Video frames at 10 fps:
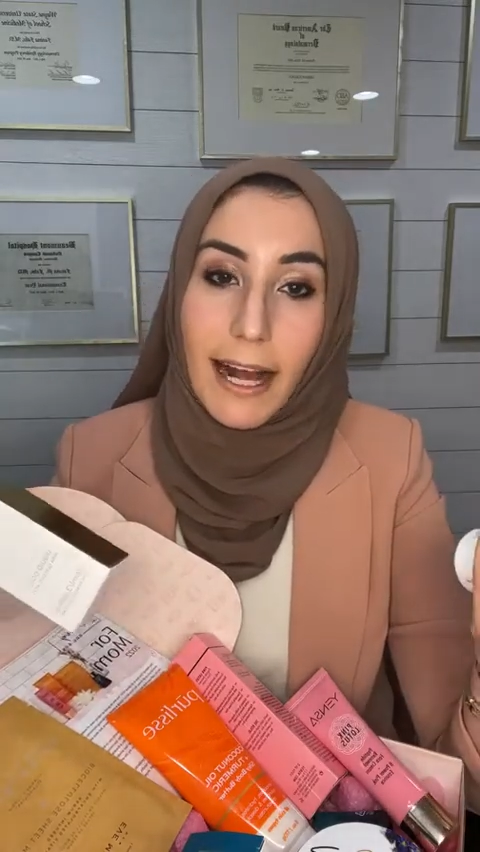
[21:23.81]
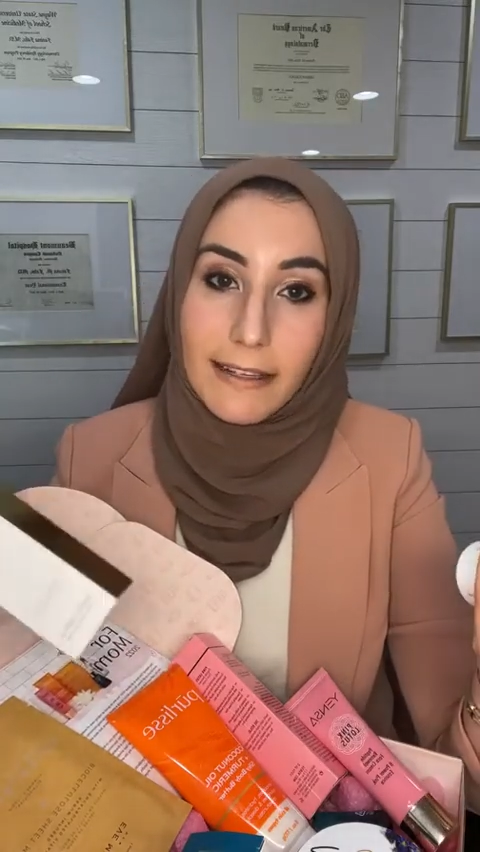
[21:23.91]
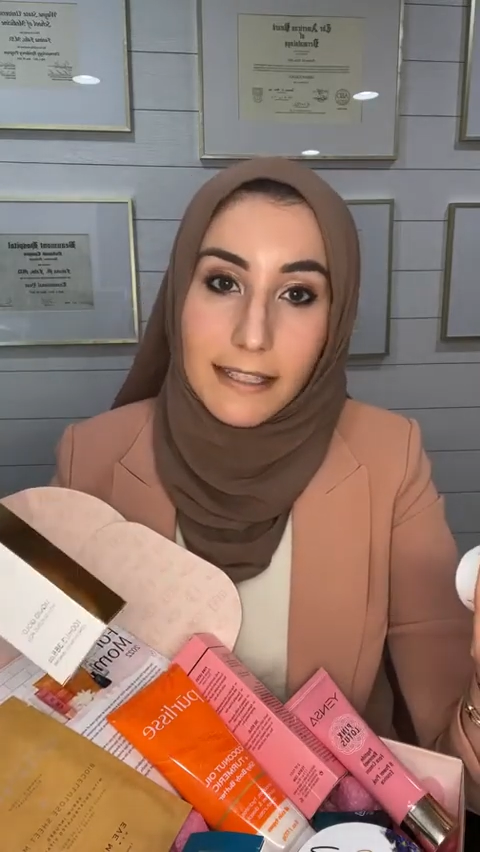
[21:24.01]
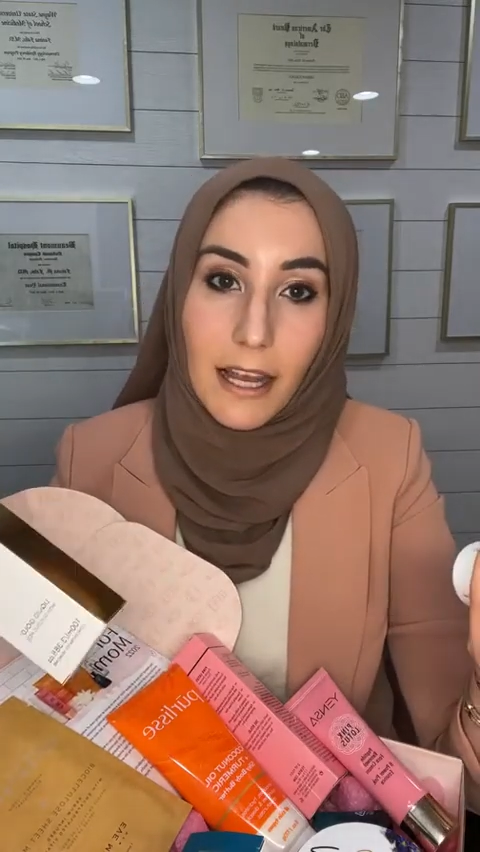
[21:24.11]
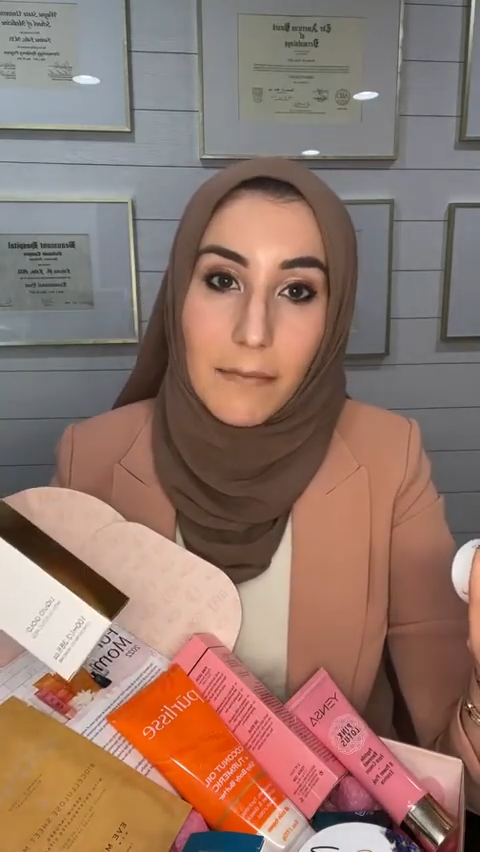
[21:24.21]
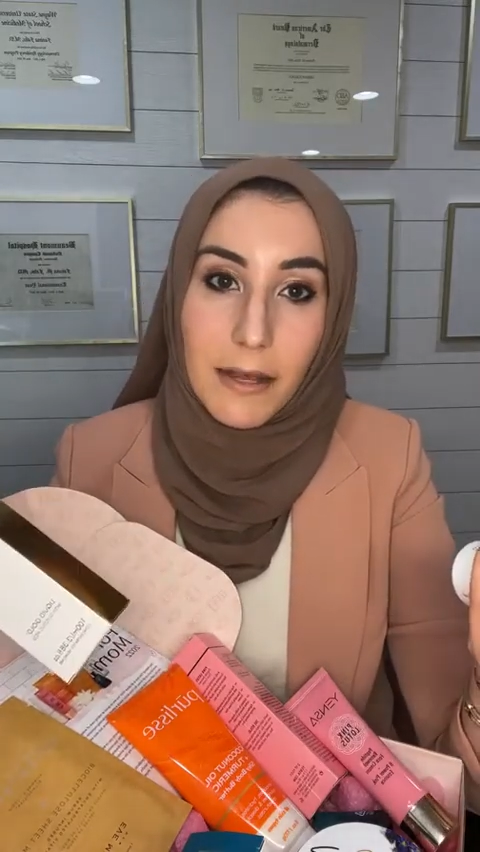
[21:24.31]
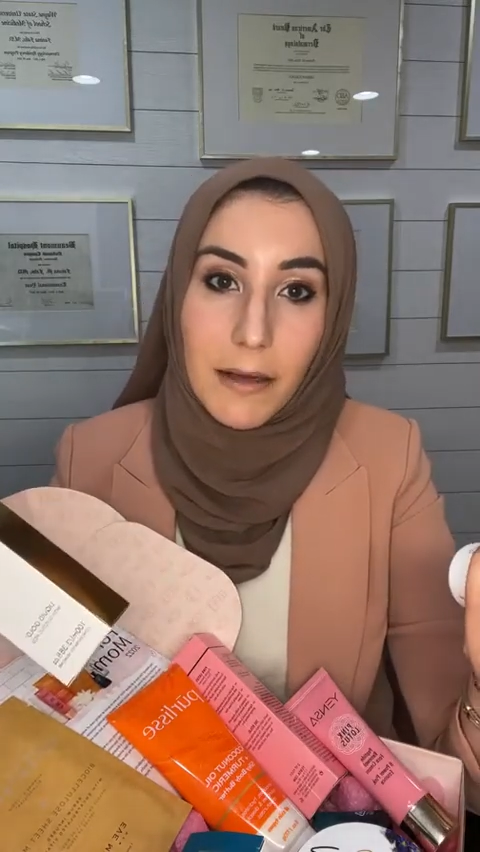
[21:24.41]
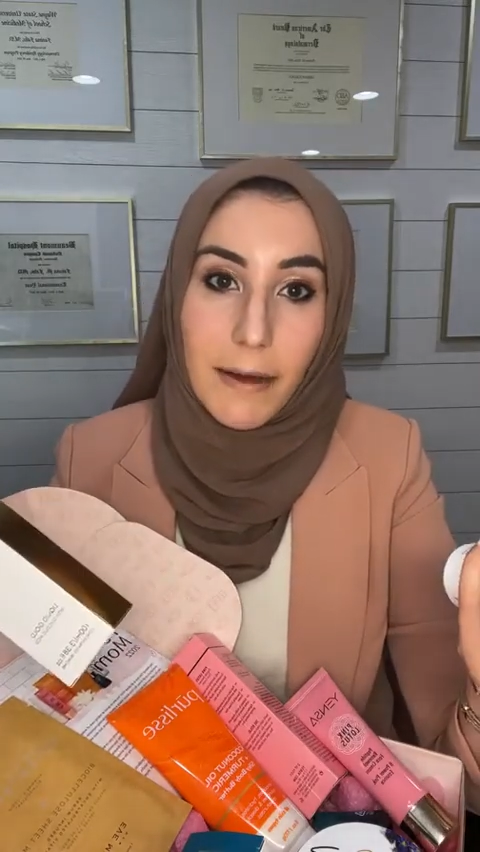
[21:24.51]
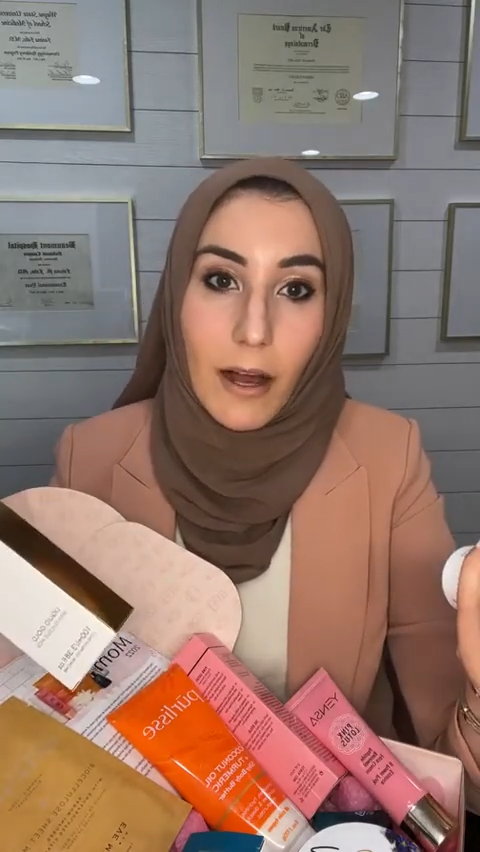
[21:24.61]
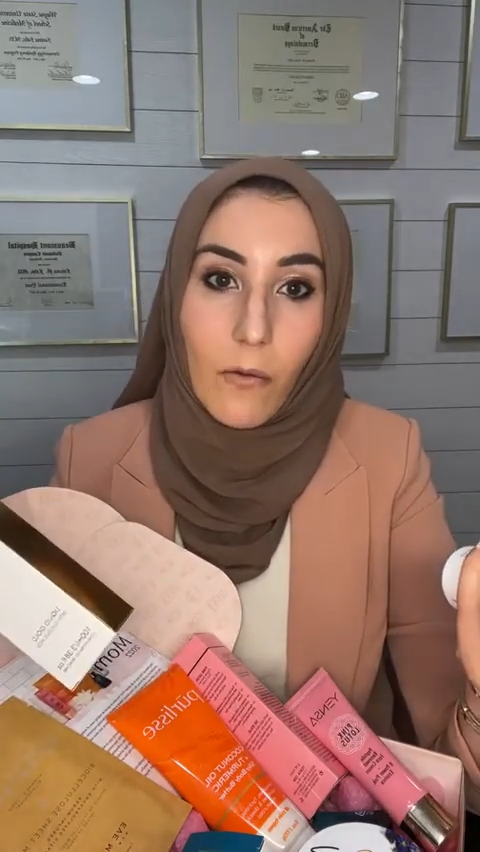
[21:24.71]
asking
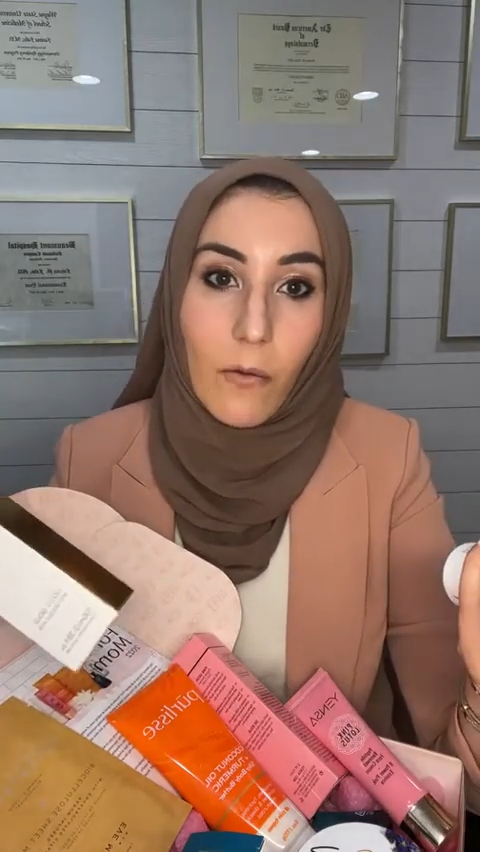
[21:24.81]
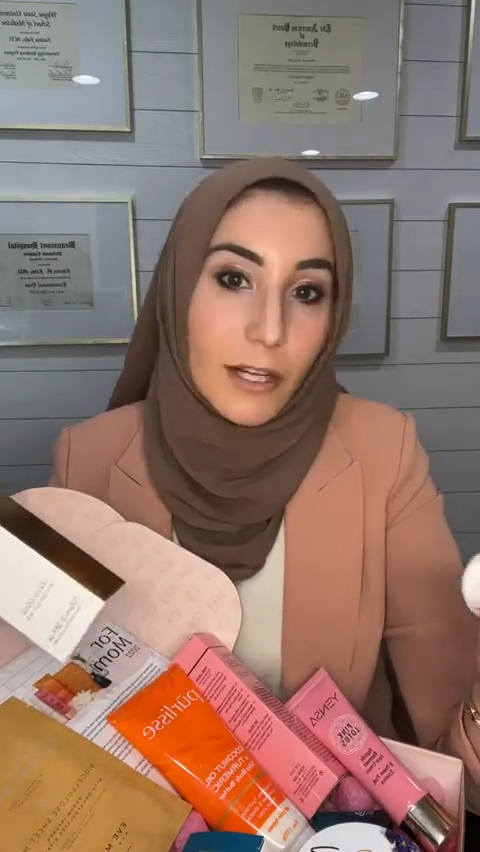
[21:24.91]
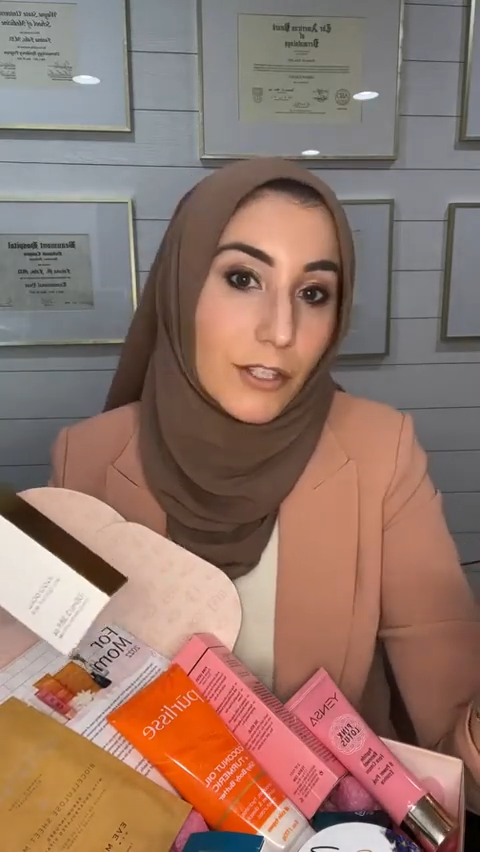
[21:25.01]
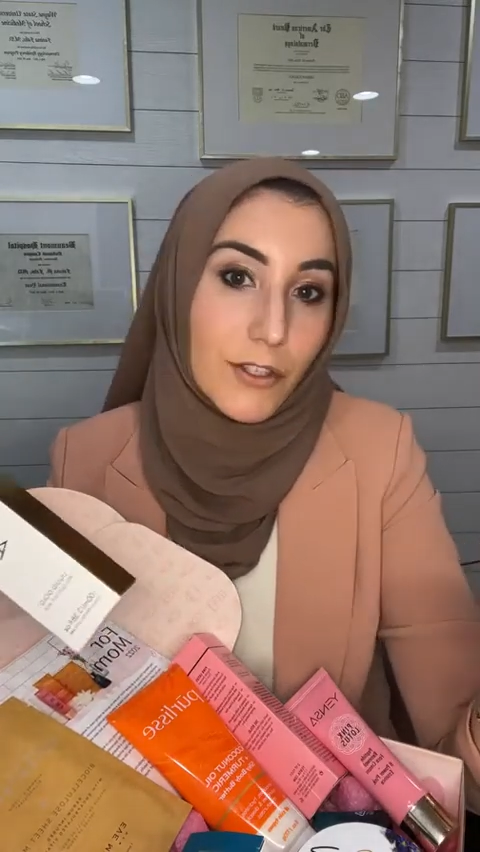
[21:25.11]
me about what